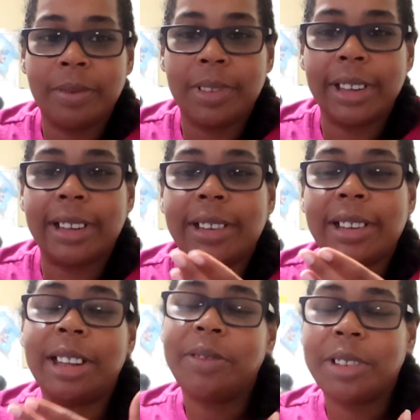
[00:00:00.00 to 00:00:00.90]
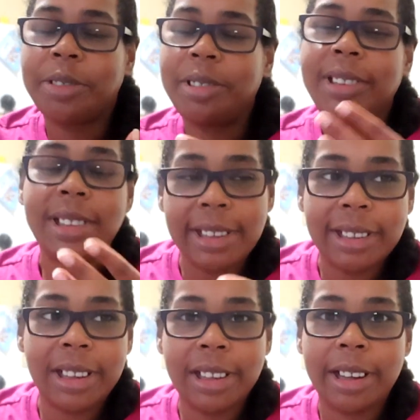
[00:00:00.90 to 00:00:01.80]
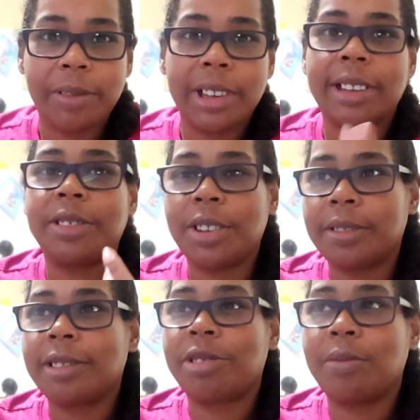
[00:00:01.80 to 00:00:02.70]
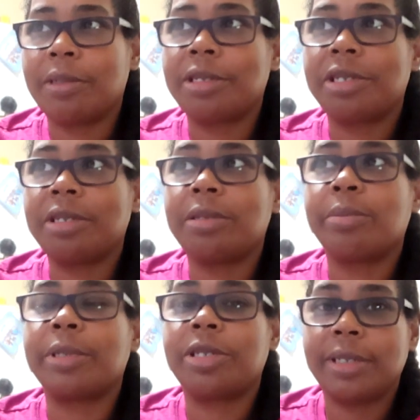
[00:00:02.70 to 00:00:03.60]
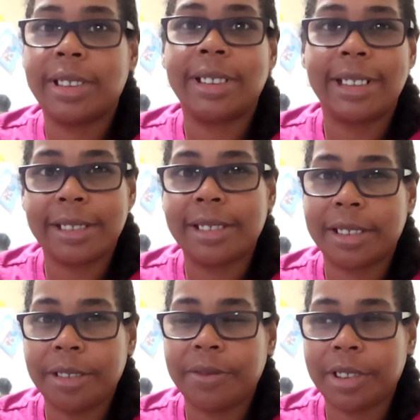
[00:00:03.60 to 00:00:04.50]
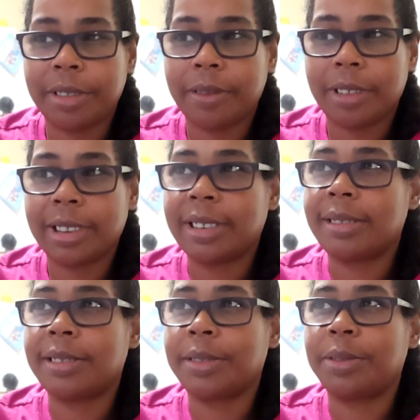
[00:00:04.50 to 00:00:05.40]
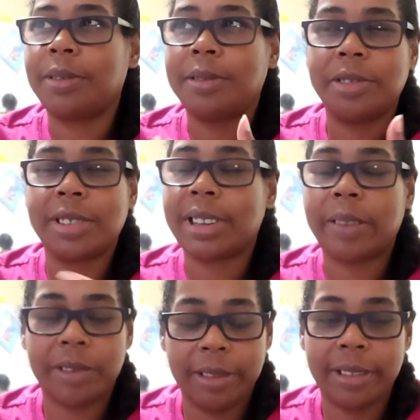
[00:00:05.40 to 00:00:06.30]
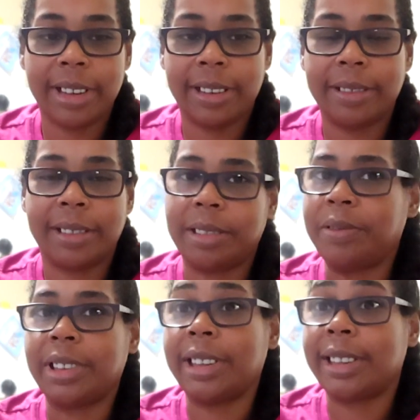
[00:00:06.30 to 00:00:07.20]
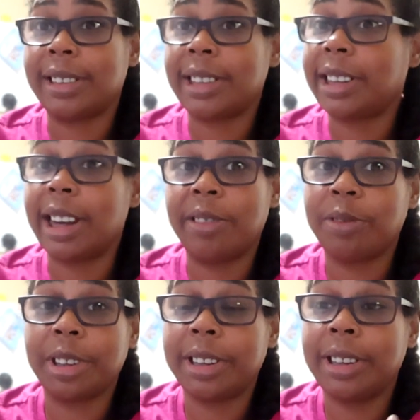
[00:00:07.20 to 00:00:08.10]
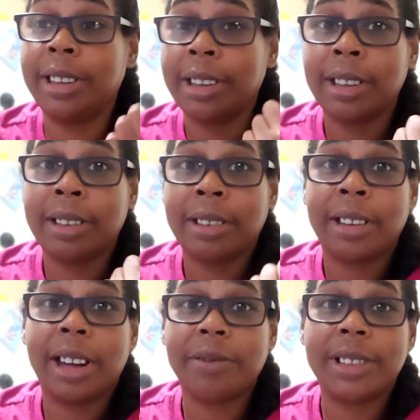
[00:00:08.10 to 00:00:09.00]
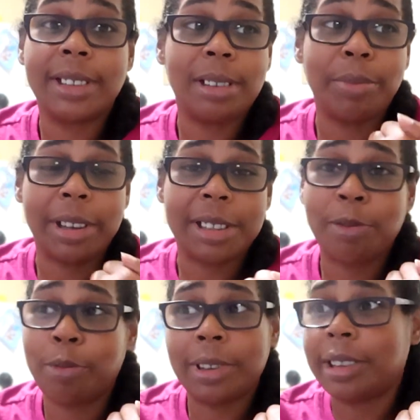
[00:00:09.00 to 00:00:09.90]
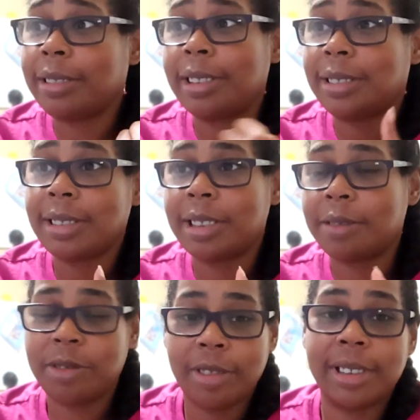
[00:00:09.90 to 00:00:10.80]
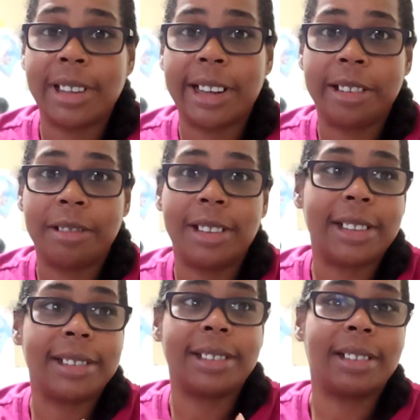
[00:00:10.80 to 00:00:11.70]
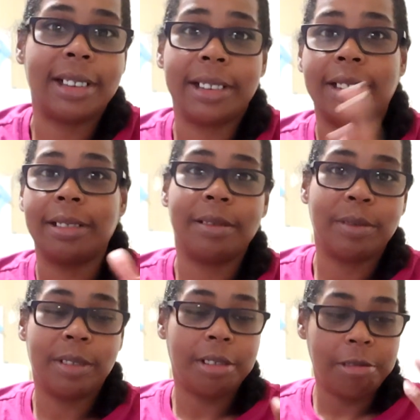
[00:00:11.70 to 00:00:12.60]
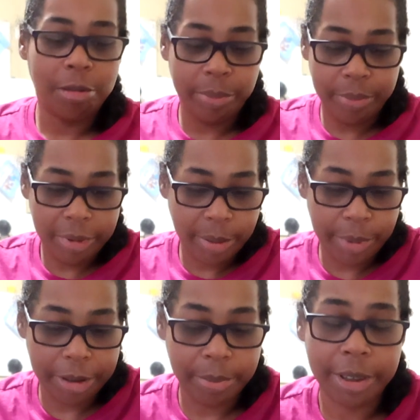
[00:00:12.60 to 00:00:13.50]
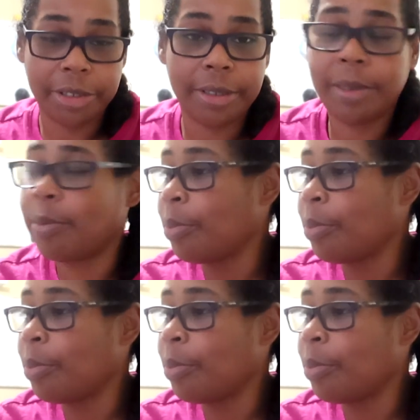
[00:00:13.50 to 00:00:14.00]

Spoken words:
Like, even though you didn't get everything done that you wanted to, but you did get stuff done, right? So you just have to look at it that way and take every step as a win instead of trying to analyze like the bigger picture,